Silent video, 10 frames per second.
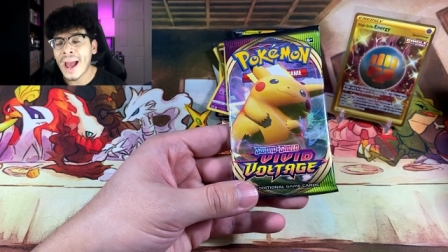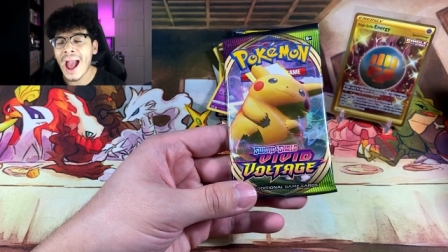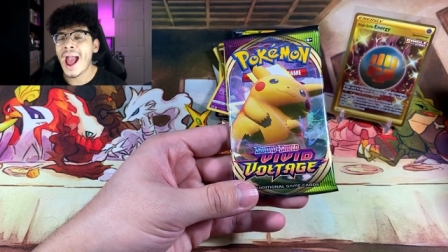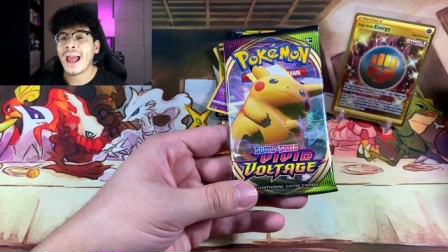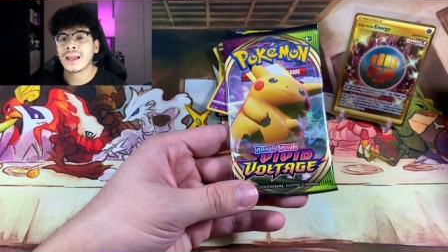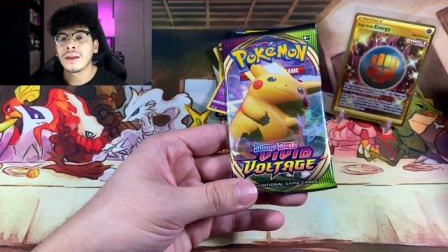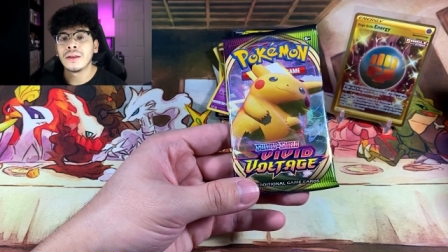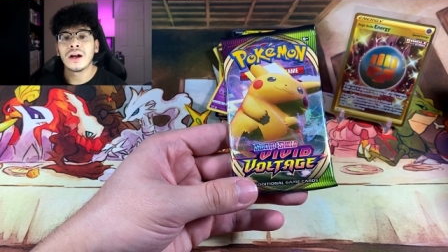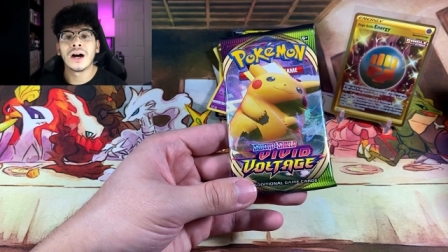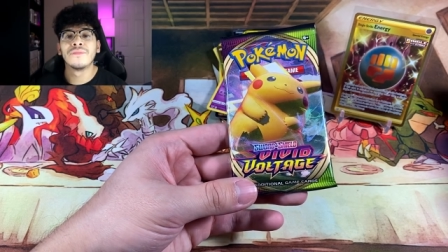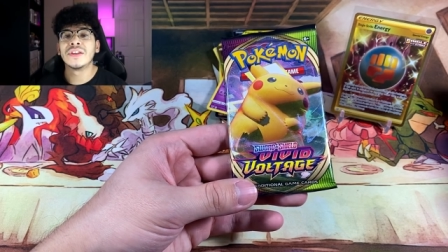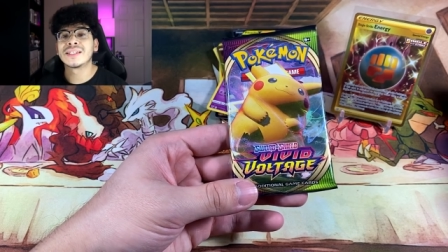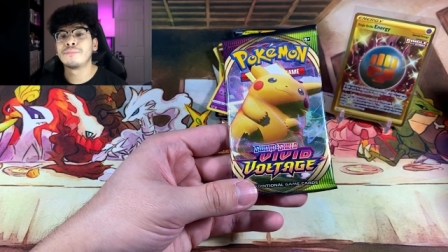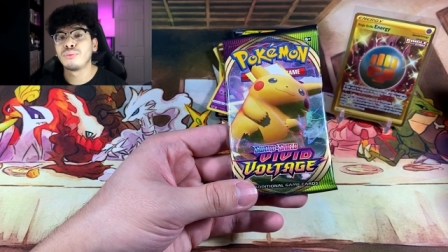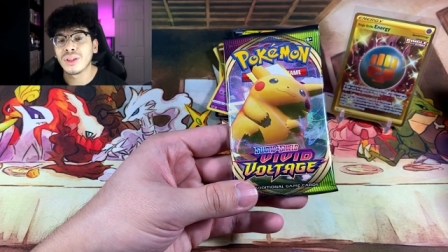pack of
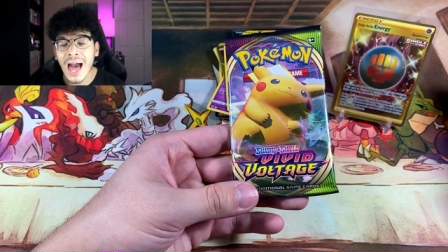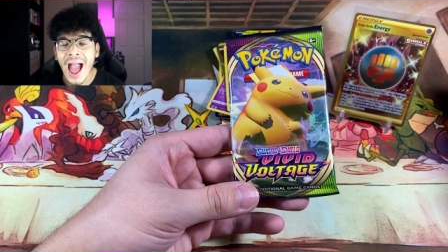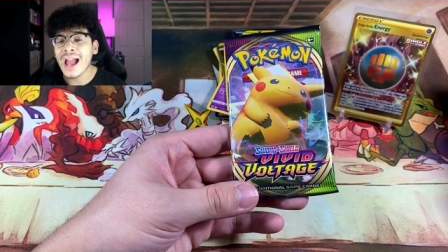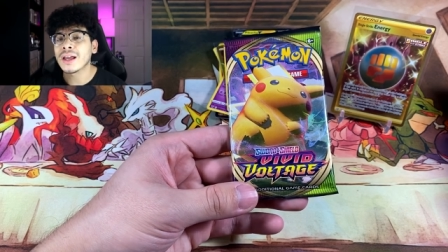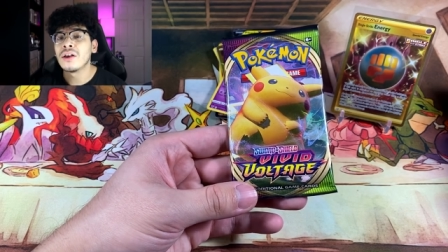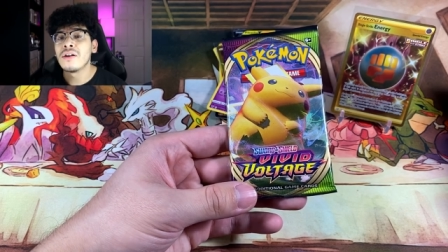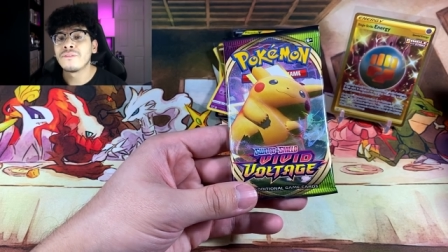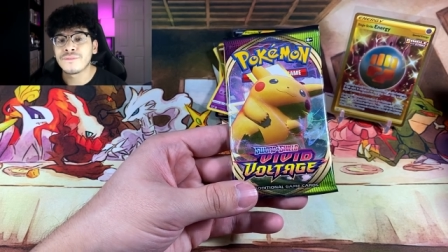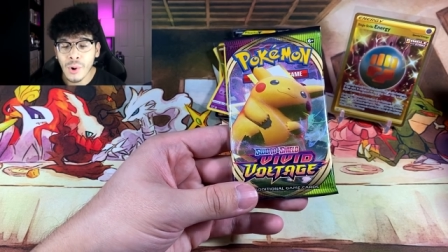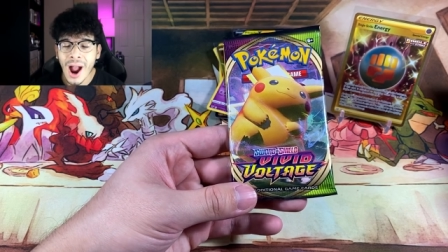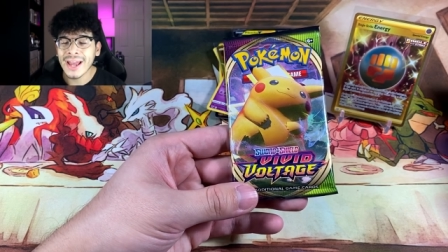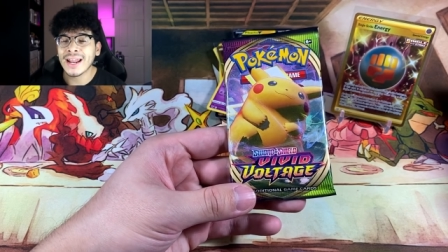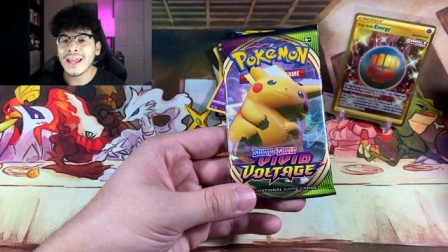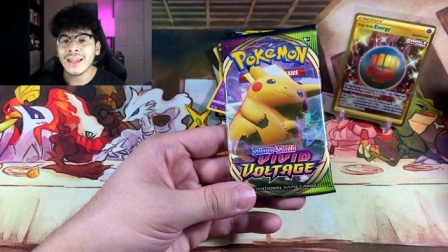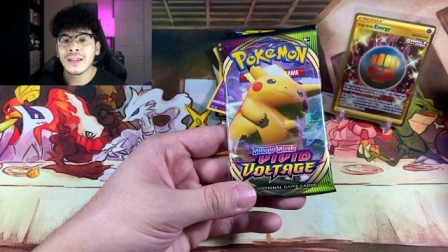this Black
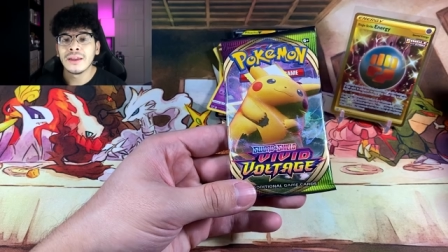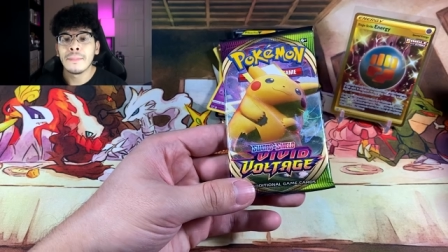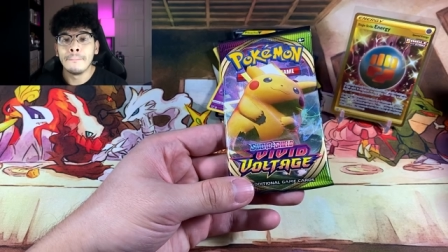Friday